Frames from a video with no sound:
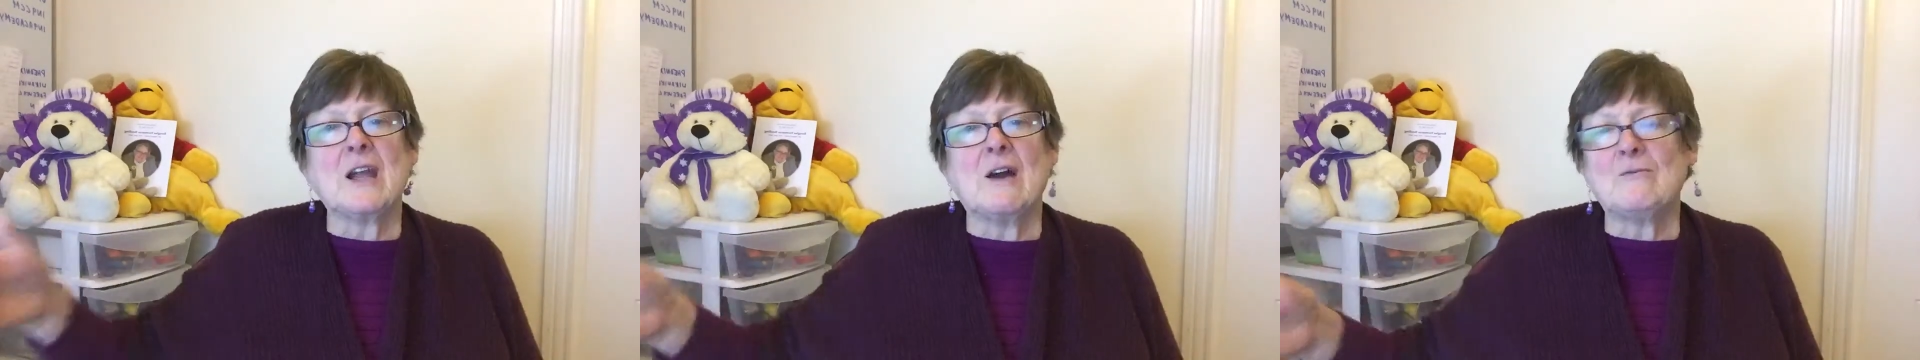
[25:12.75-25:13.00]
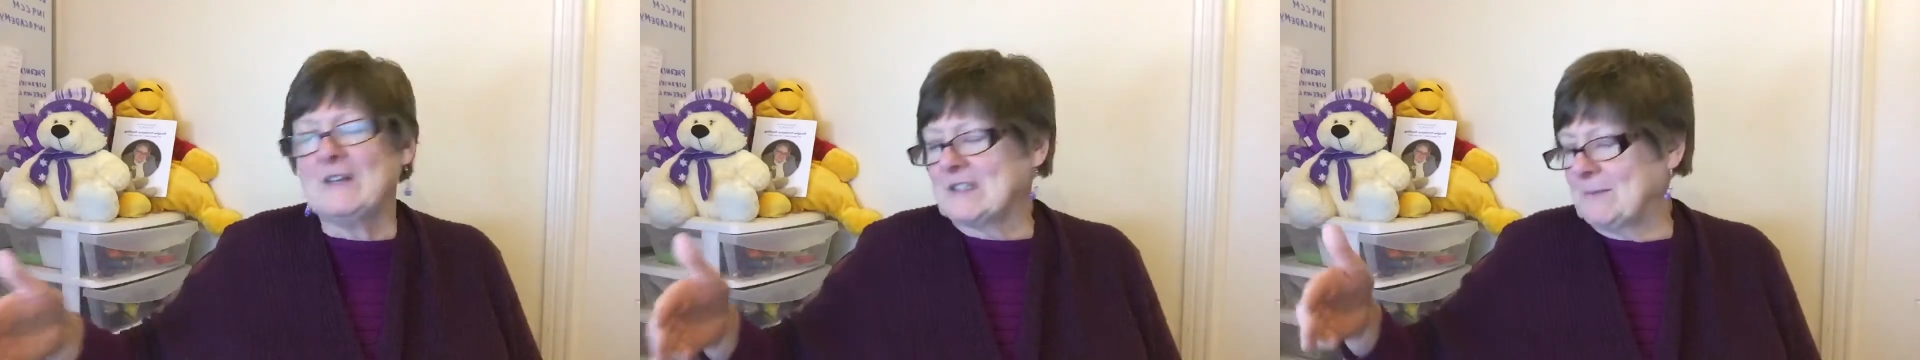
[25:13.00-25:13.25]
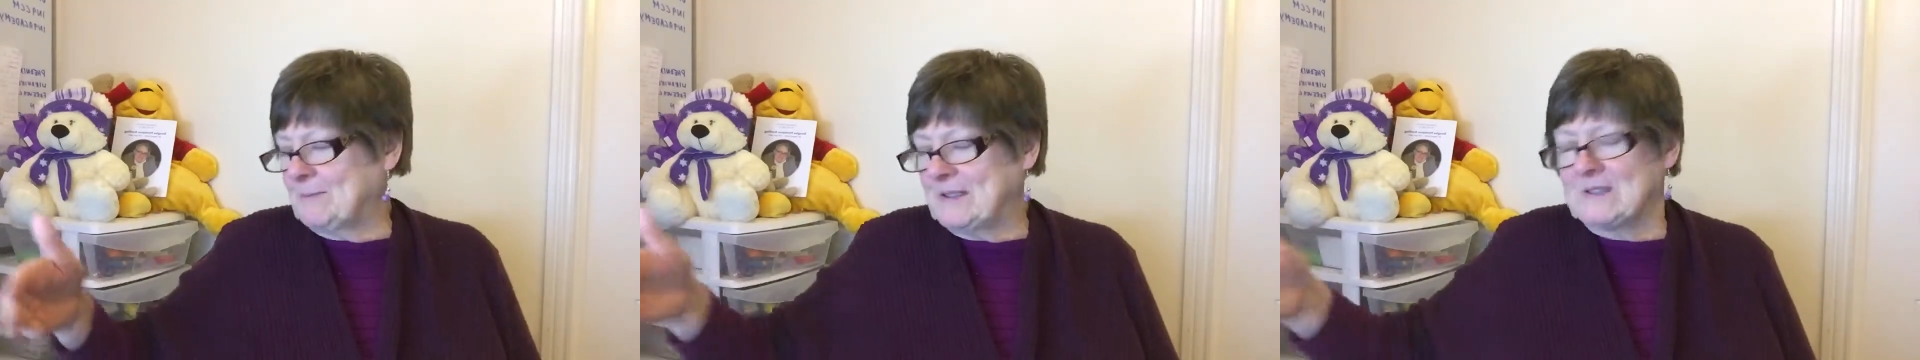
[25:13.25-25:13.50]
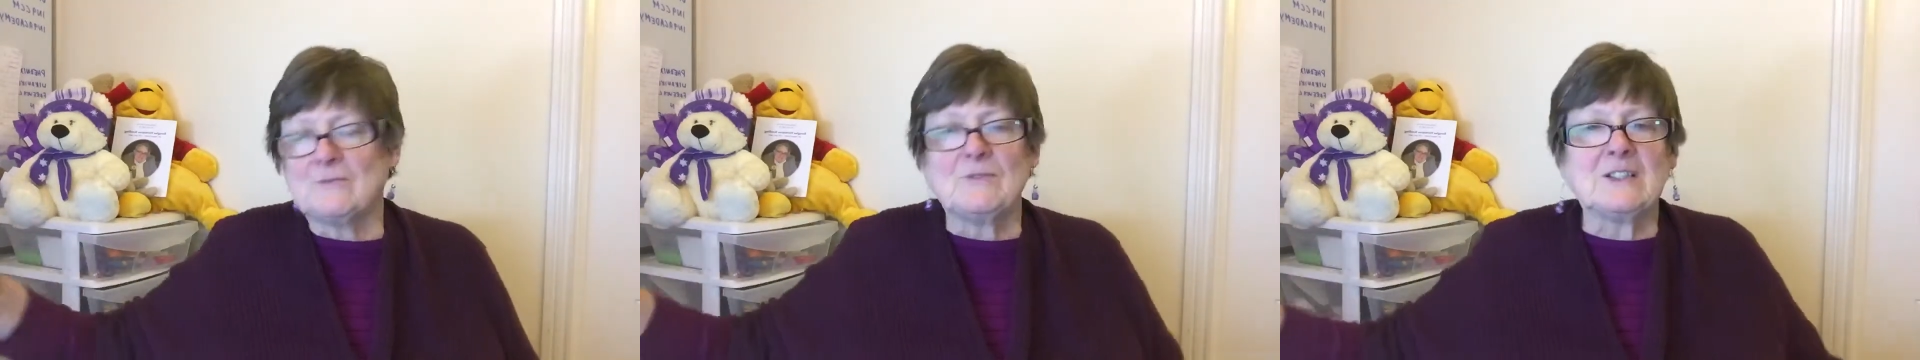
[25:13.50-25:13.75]
out
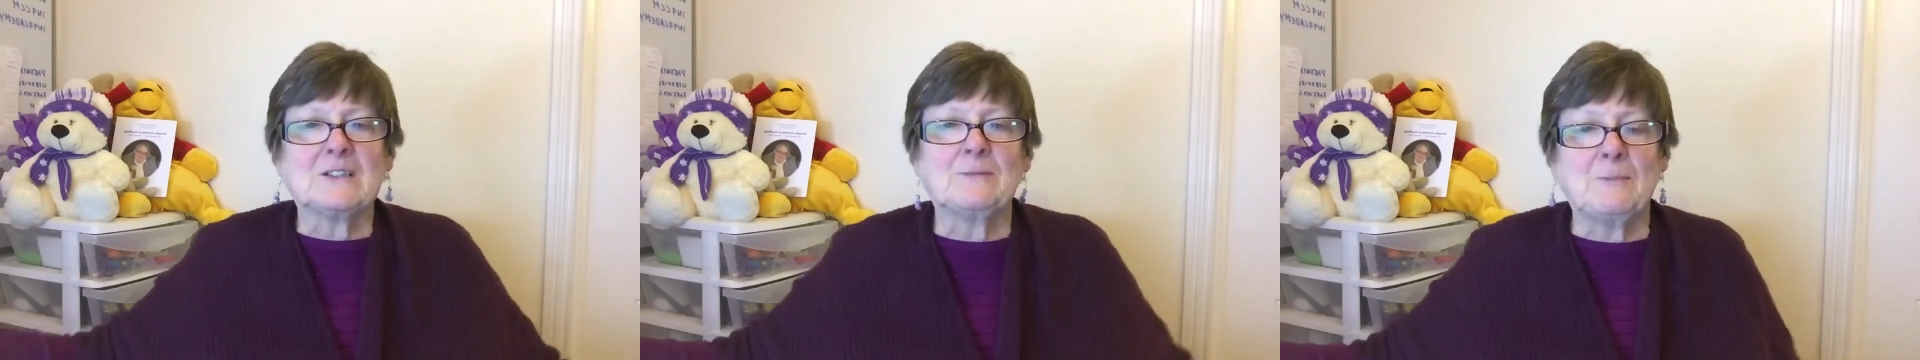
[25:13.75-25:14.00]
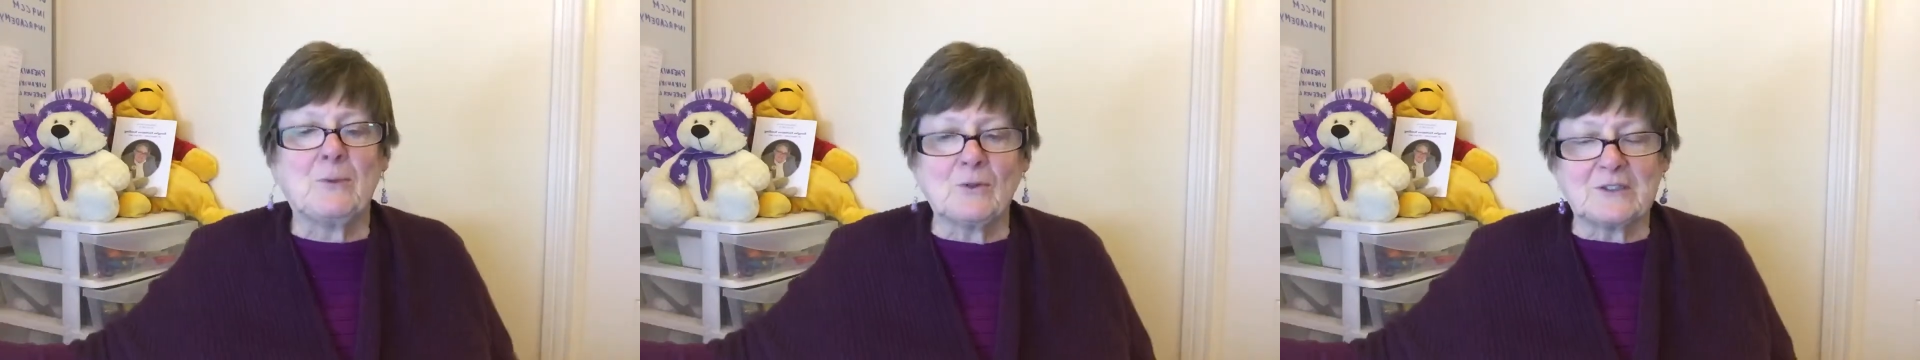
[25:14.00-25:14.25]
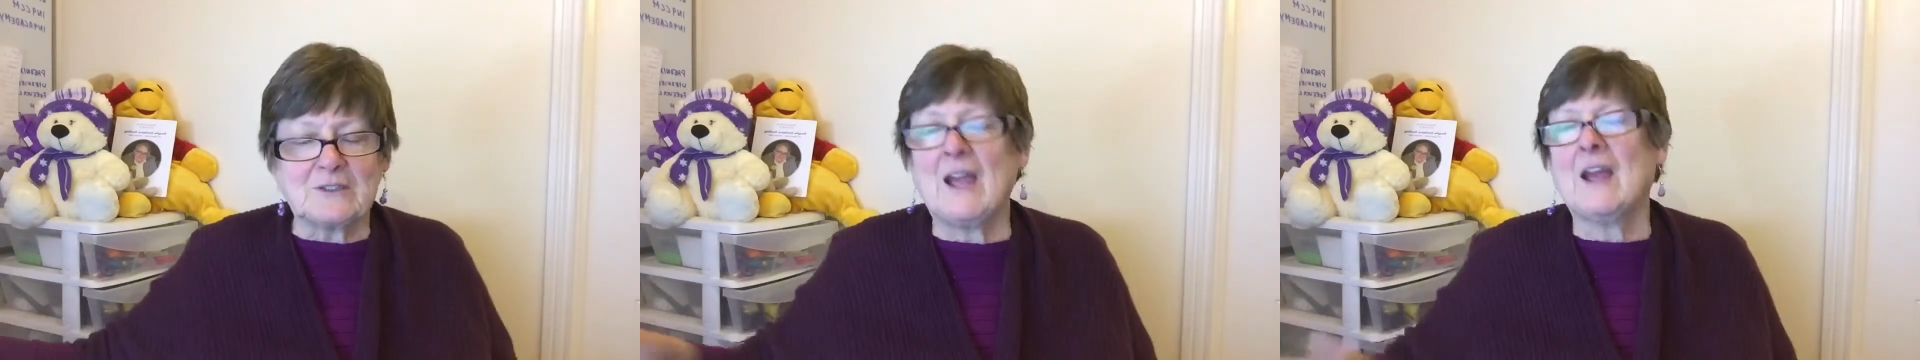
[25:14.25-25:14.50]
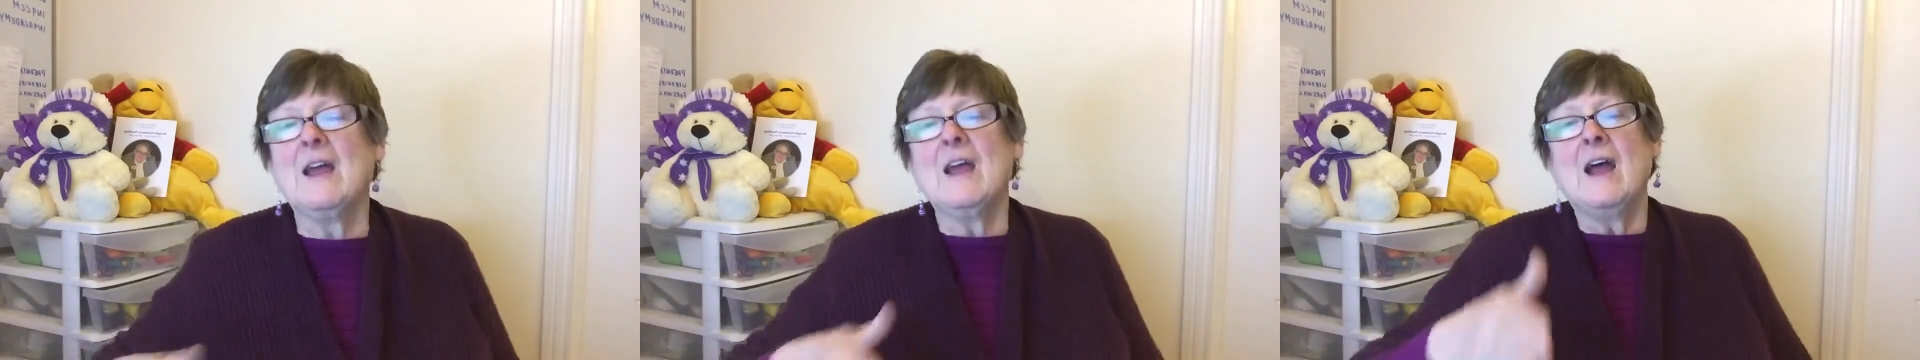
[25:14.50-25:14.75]
recipes and recipe books
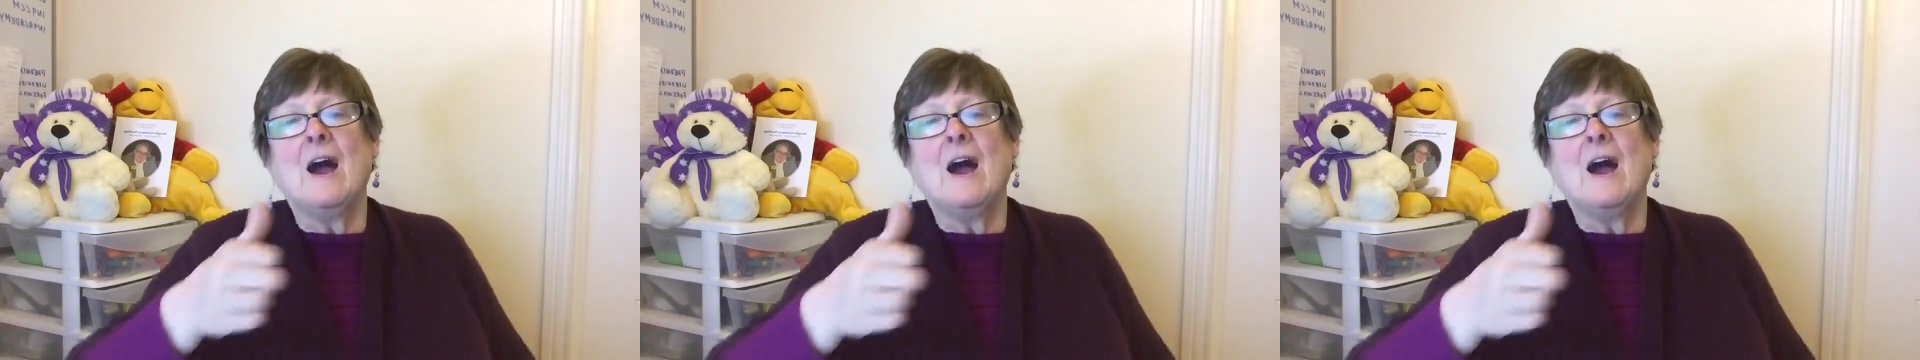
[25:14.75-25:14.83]
there.